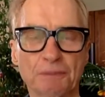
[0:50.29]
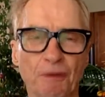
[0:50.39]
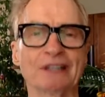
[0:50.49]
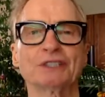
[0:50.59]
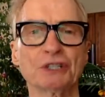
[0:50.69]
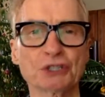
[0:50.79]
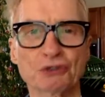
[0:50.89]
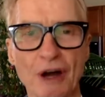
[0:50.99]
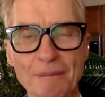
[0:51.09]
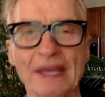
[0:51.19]
President
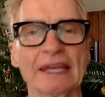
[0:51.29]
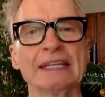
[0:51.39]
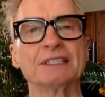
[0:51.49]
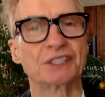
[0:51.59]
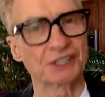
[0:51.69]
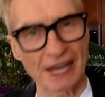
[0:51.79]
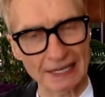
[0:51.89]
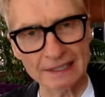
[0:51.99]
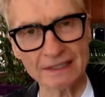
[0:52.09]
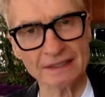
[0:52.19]
Trump
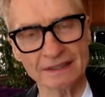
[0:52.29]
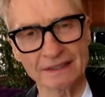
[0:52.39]
insane?